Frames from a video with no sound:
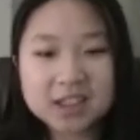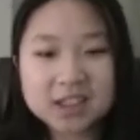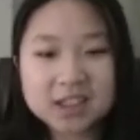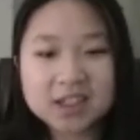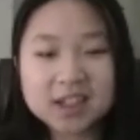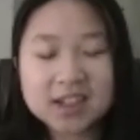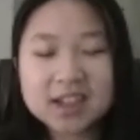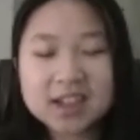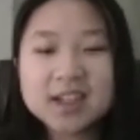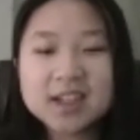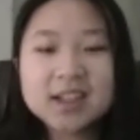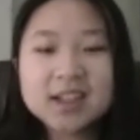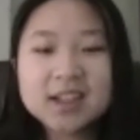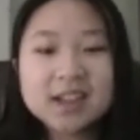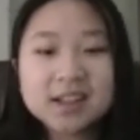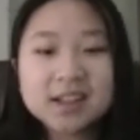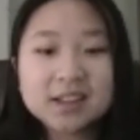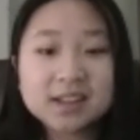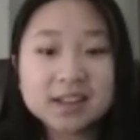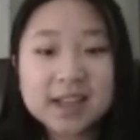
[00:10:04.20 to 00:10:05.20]
year,
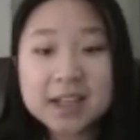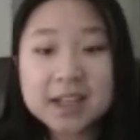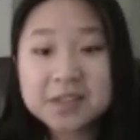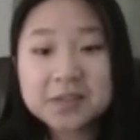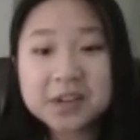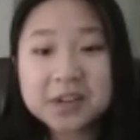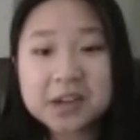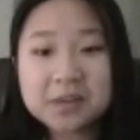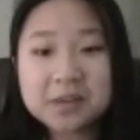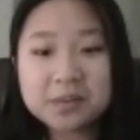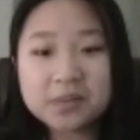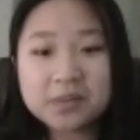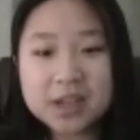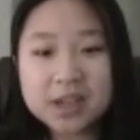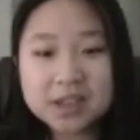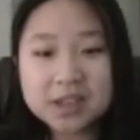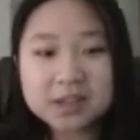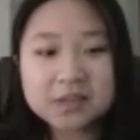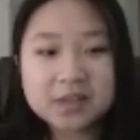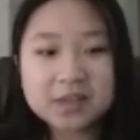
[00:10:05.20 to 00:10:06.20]
and that's very
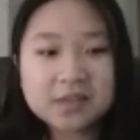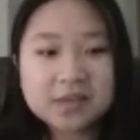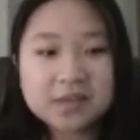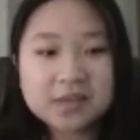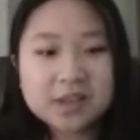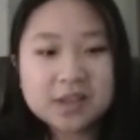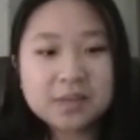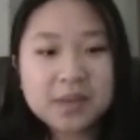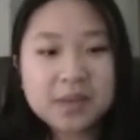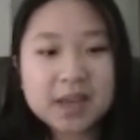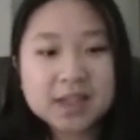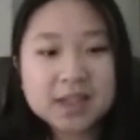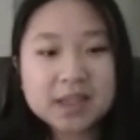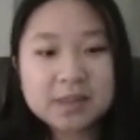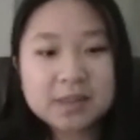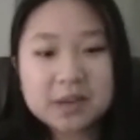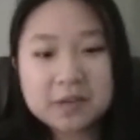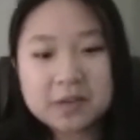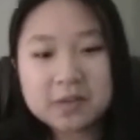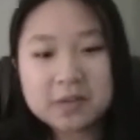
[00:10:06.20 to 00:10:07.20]
impressive given the
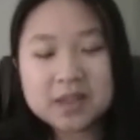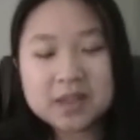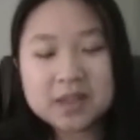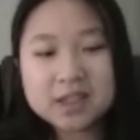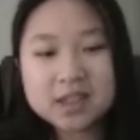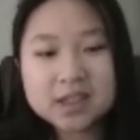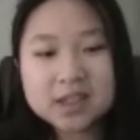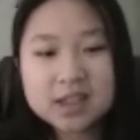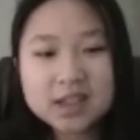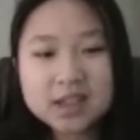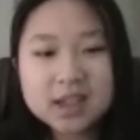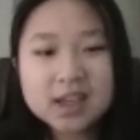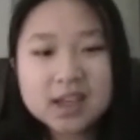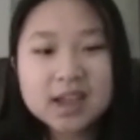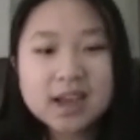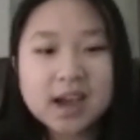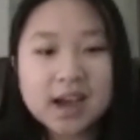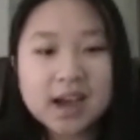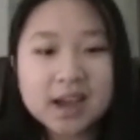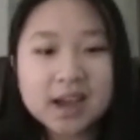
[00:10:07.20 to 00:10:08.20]
pandemic we've been in.
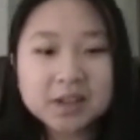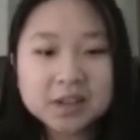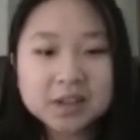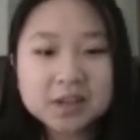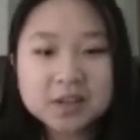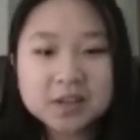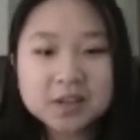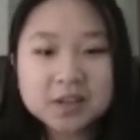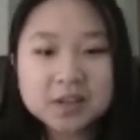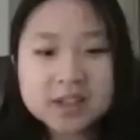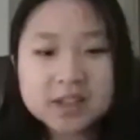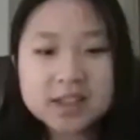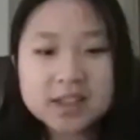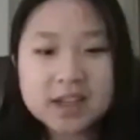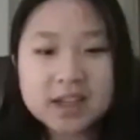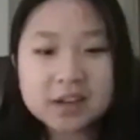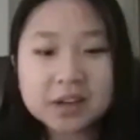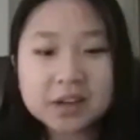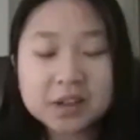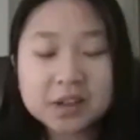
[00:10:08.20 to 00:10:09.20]
I also noticed that
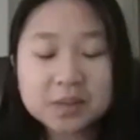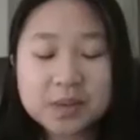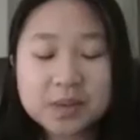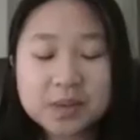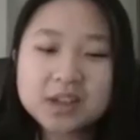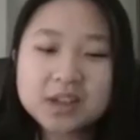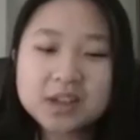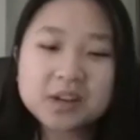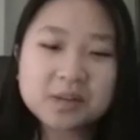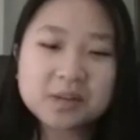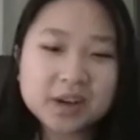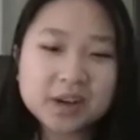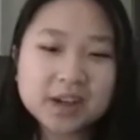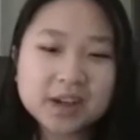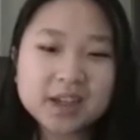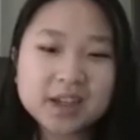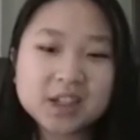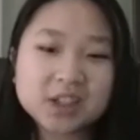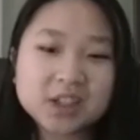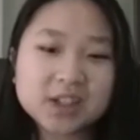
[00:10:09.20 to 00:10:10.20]
you're expanding your market
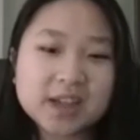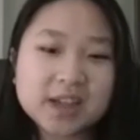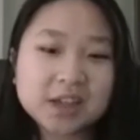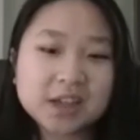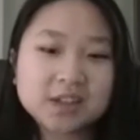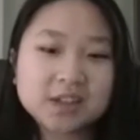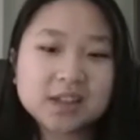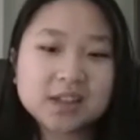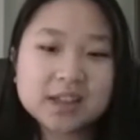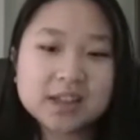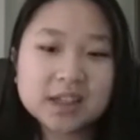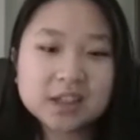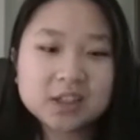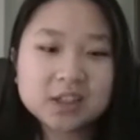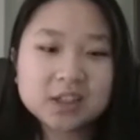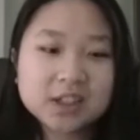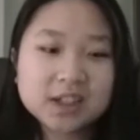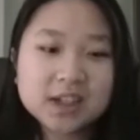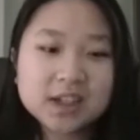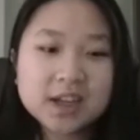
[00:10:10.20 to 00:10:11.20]
internationally next
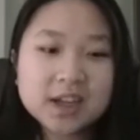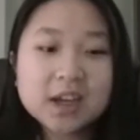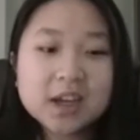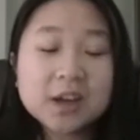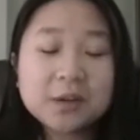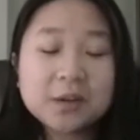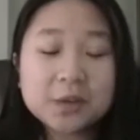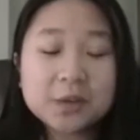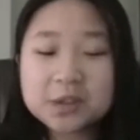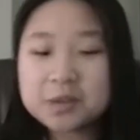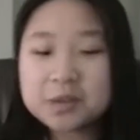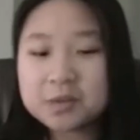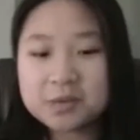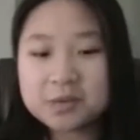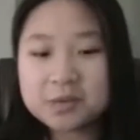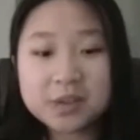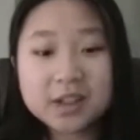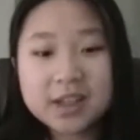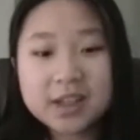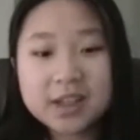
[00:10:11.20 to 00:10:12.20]
year, which is
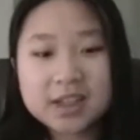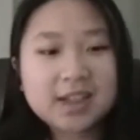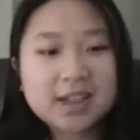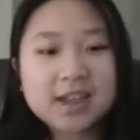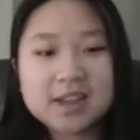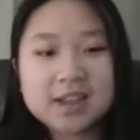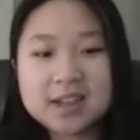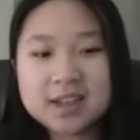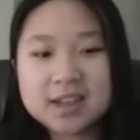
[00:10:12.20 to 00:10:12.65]
really exciting.